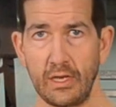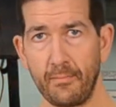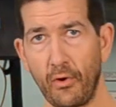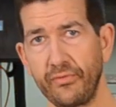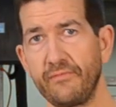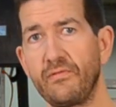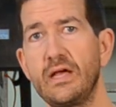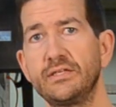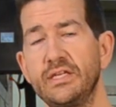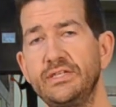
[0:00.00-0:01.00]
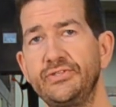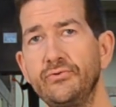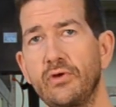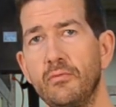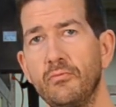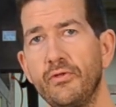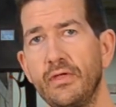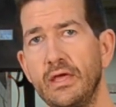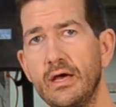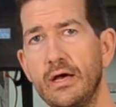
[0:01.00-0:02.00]
Now both the flashlights do come
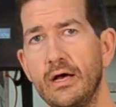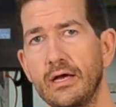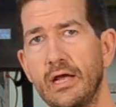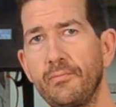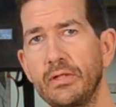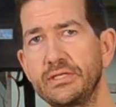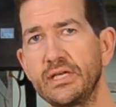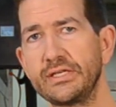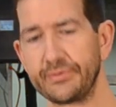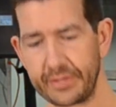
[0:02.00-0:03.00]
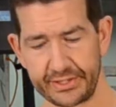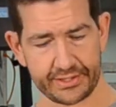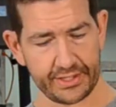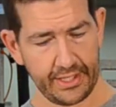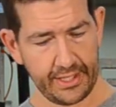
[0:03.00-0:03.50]
with a couple accessories.